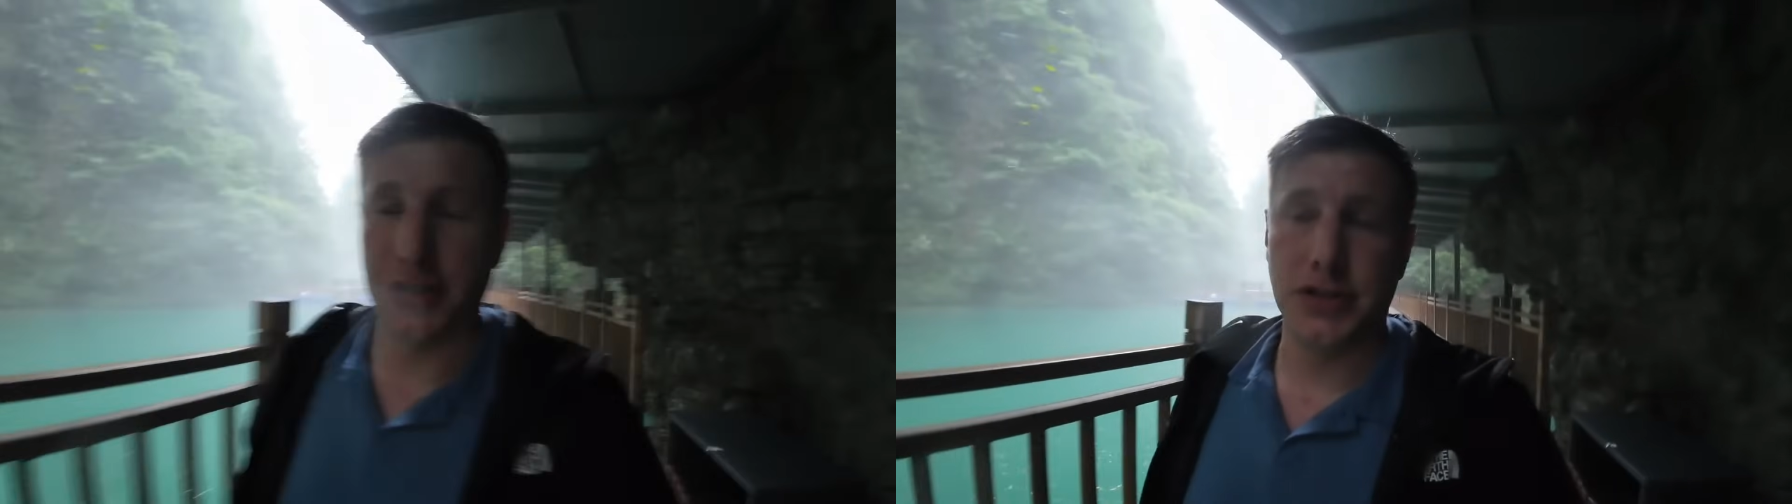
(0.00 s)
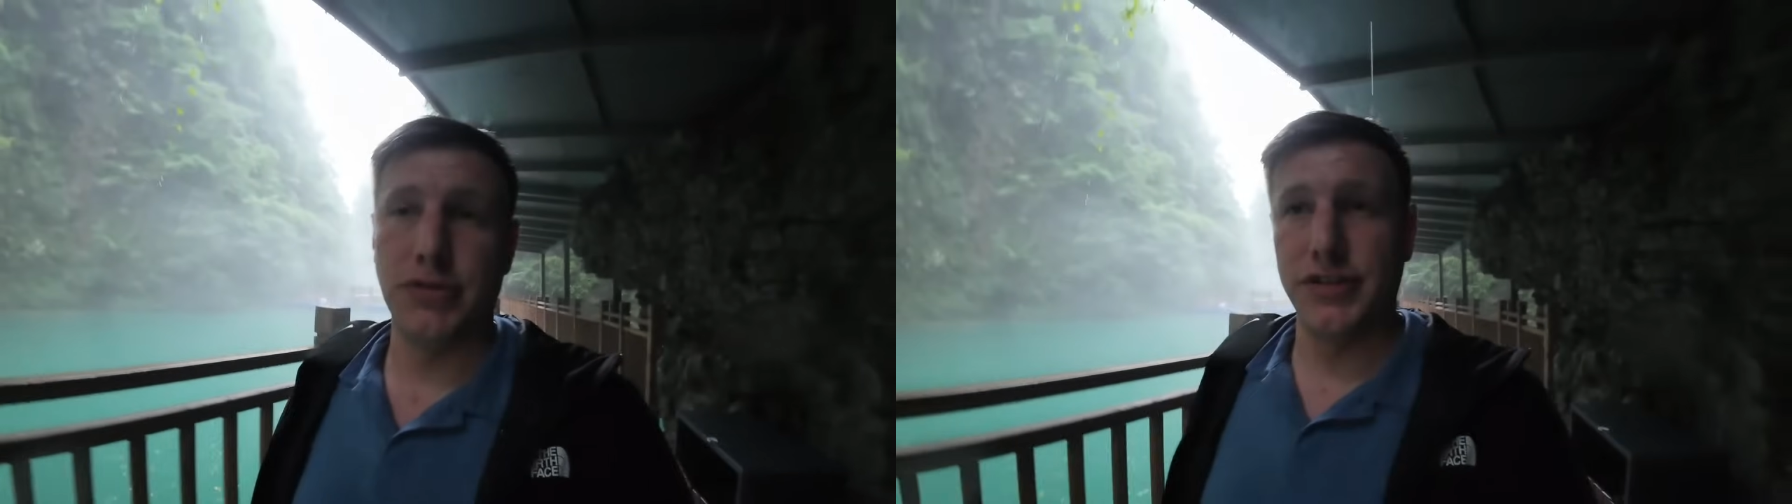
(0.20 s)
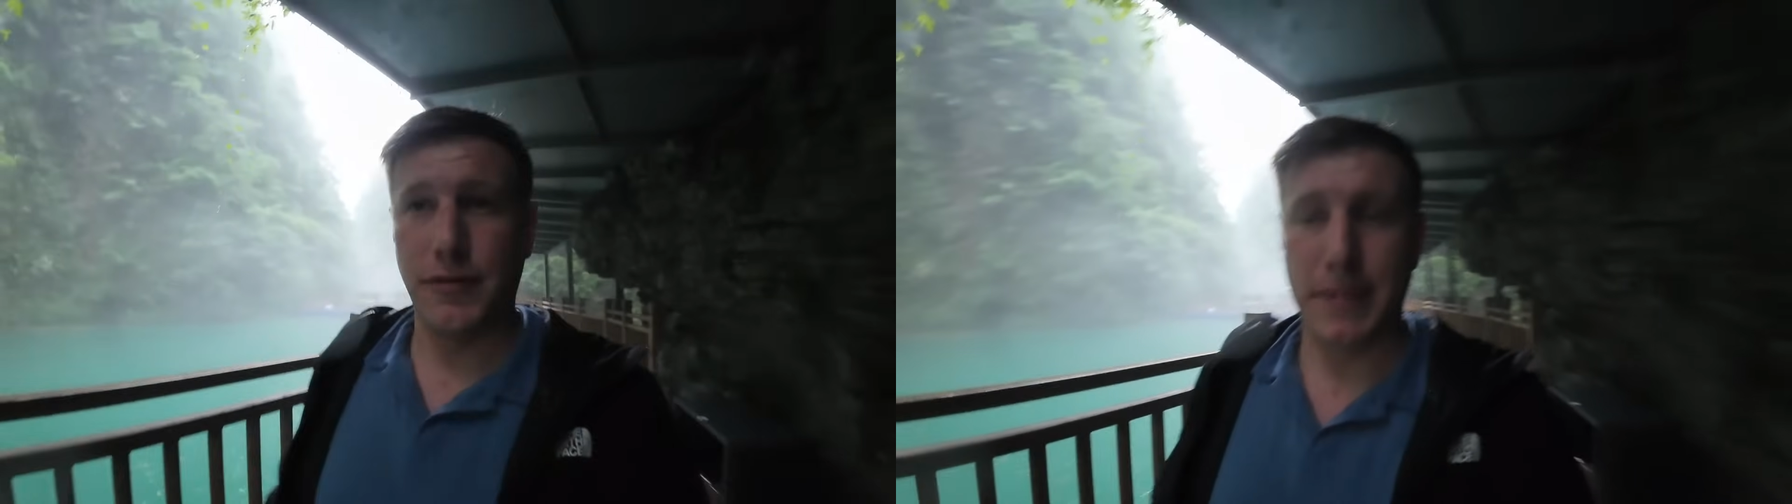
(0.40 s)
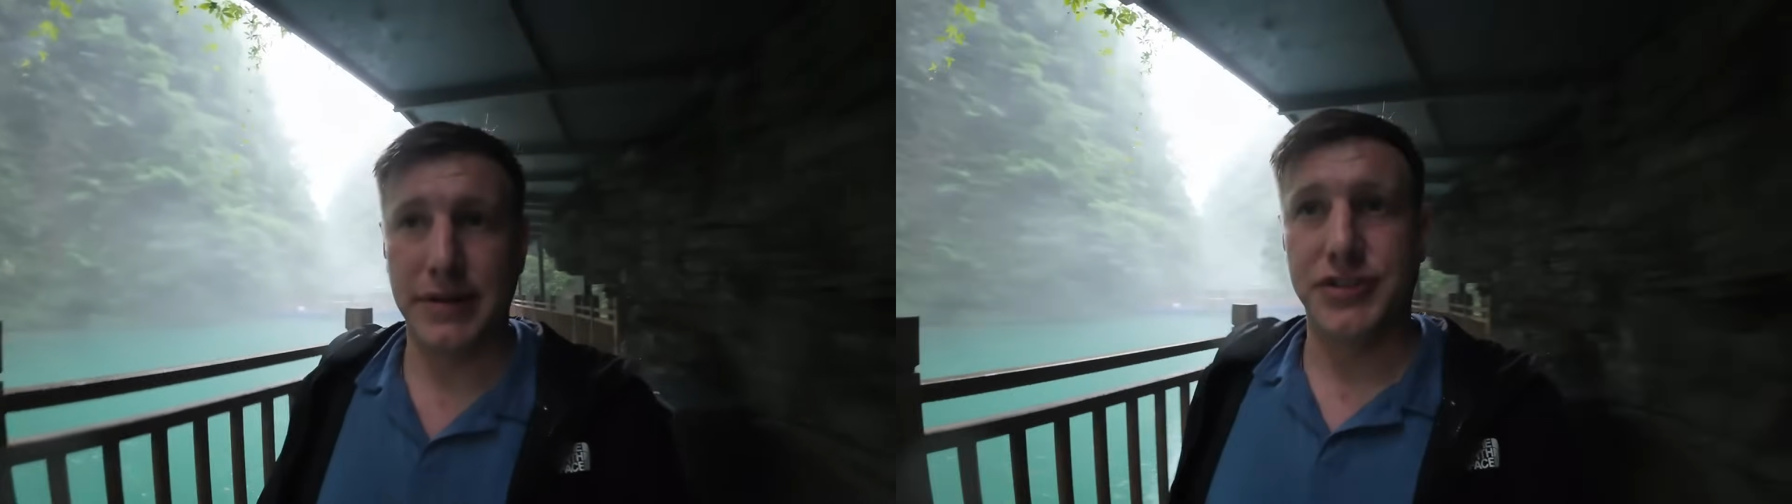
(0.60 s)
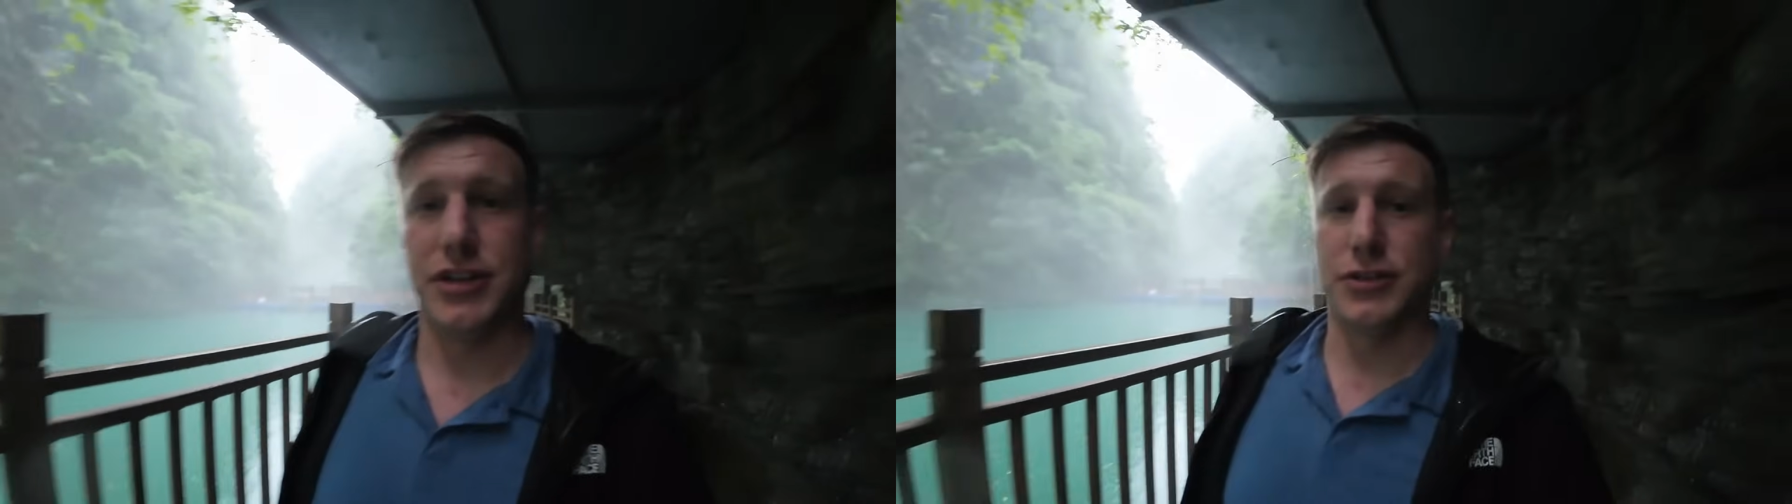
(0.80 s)
to a different
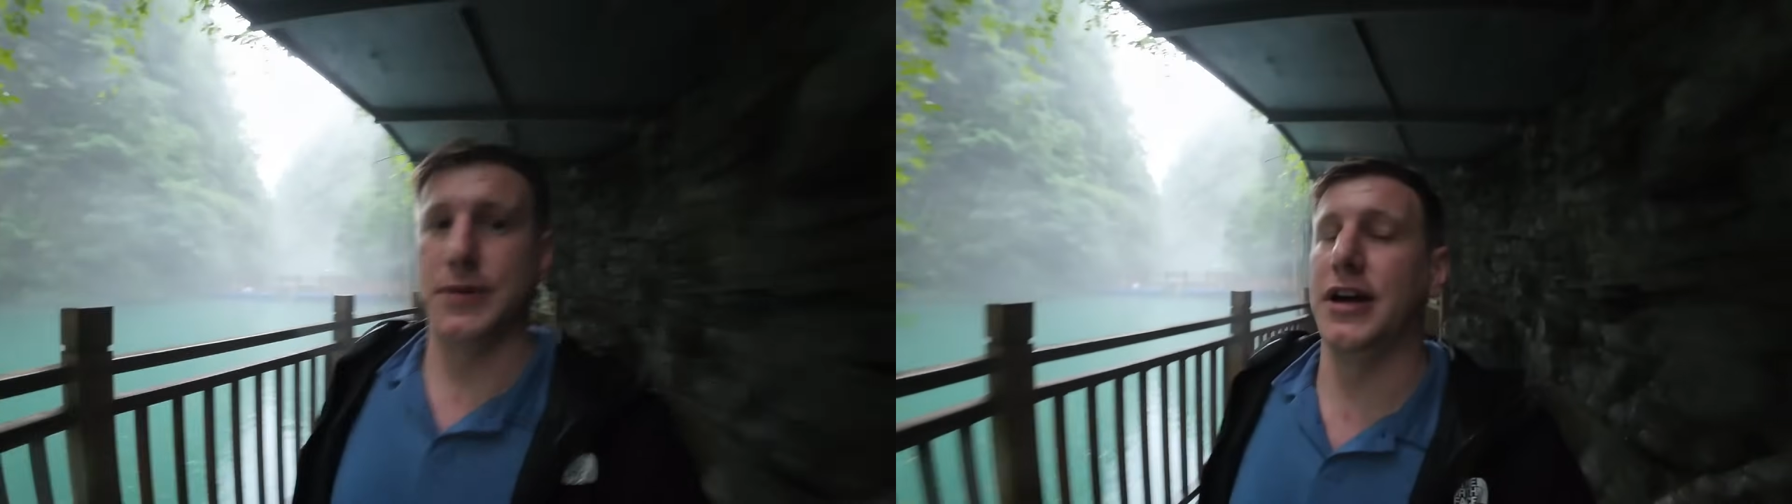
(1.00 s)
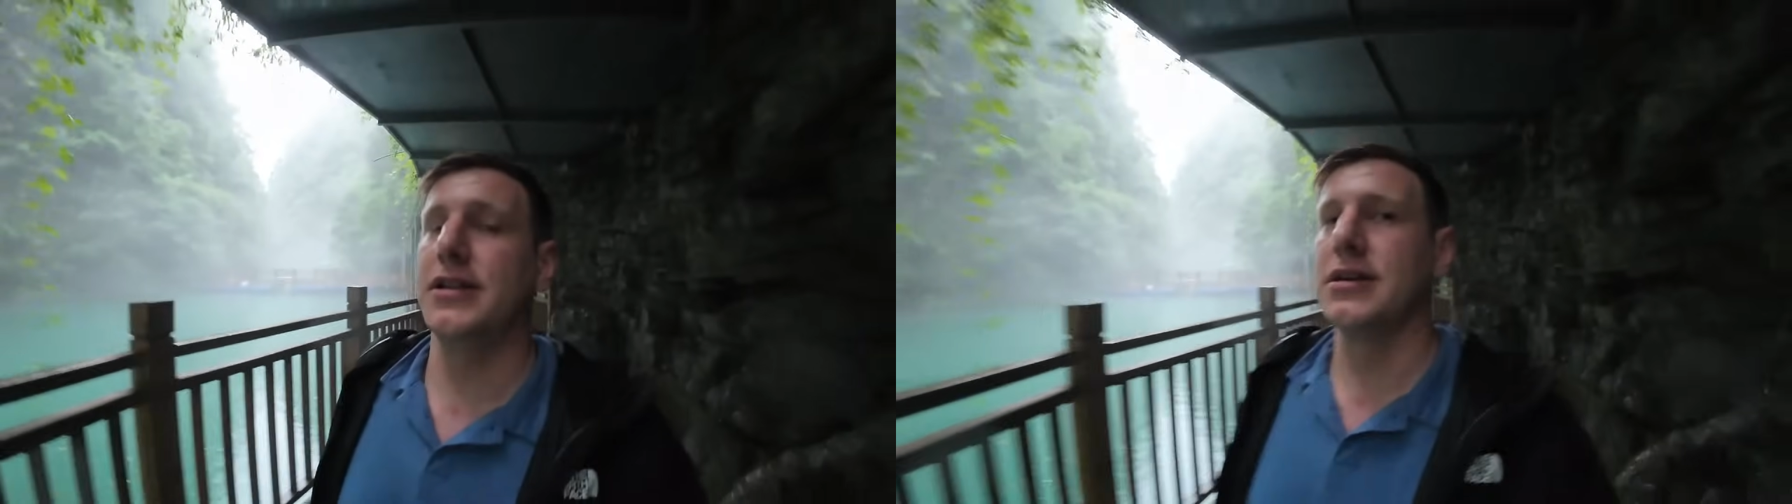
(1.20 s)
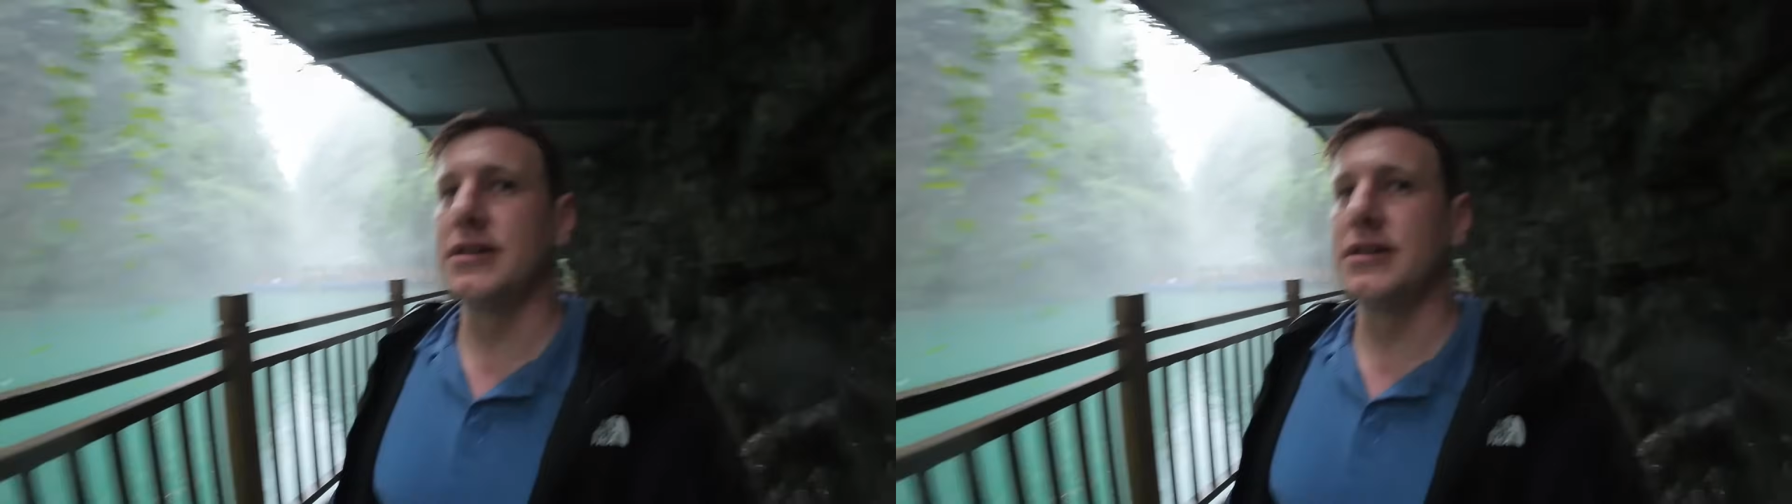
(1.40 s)
mountain as well